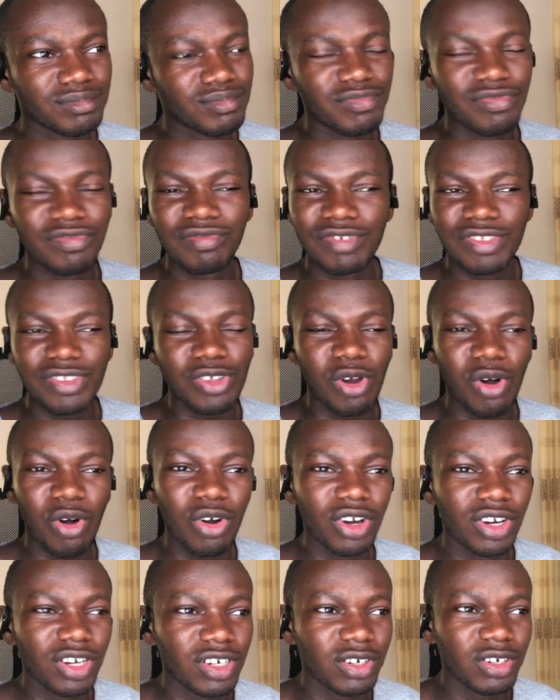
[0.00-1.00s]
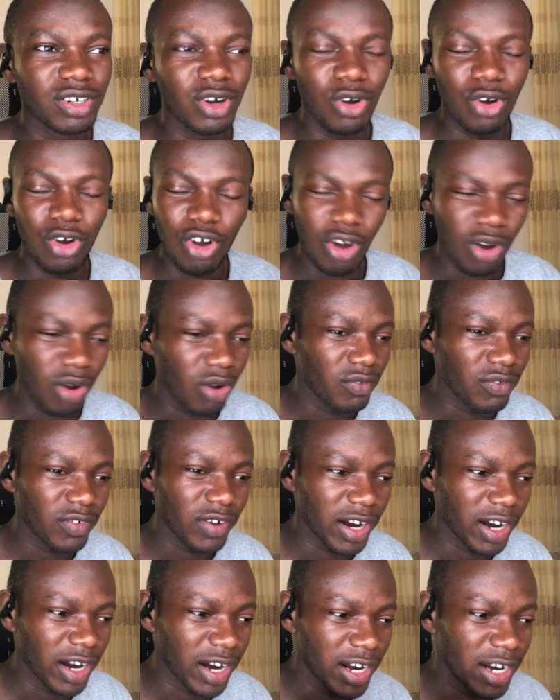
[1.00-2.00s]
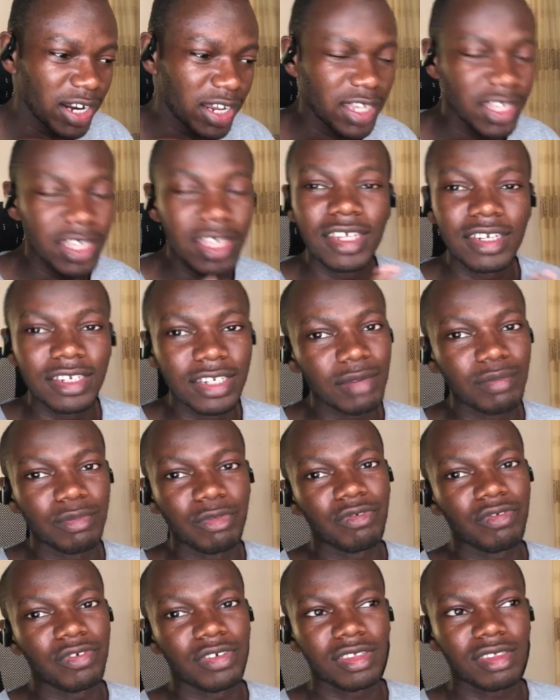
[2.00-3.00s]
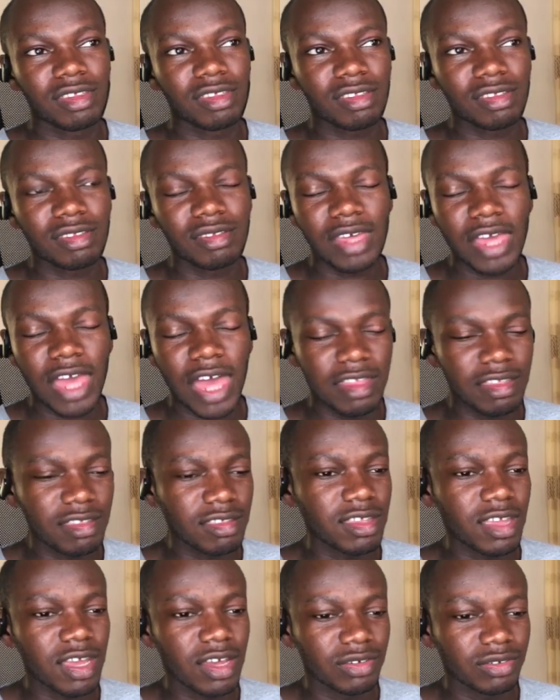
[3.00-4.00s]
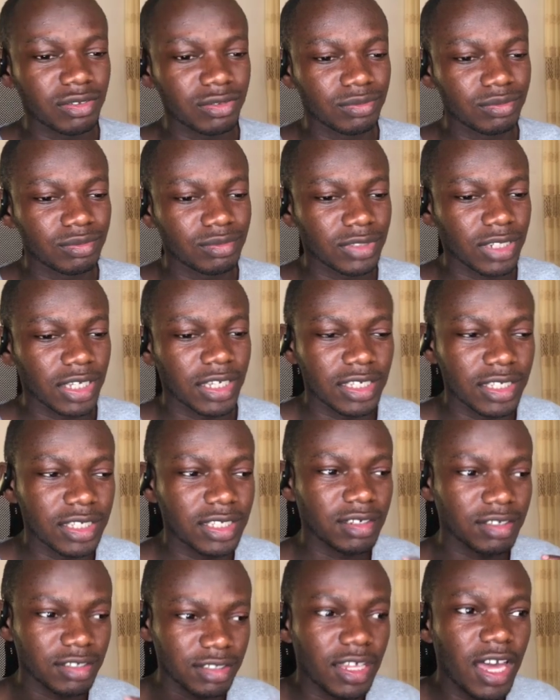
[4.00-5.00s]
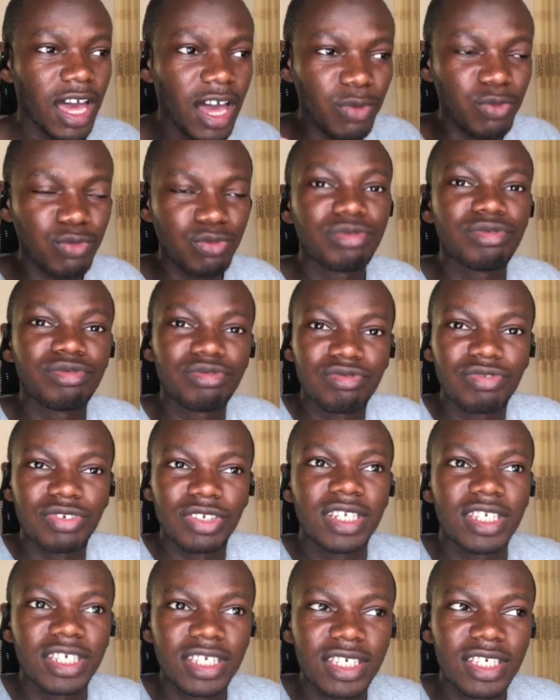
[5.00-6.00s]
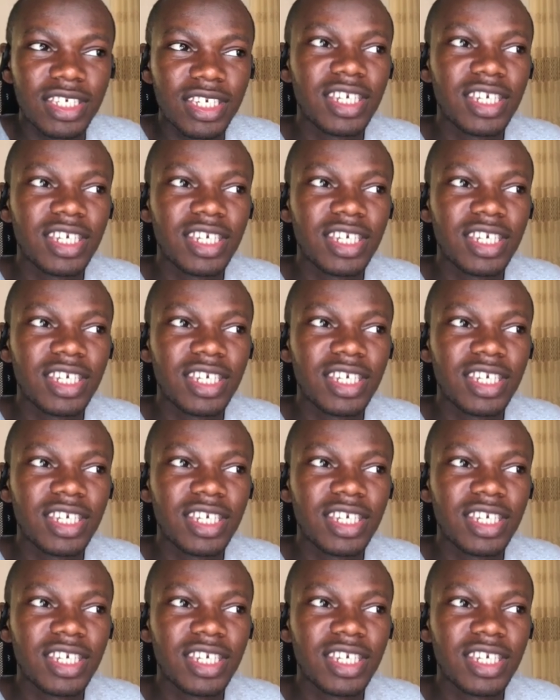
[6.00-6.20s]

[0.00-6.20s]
song or cover in their movies, hands down. Like, that would really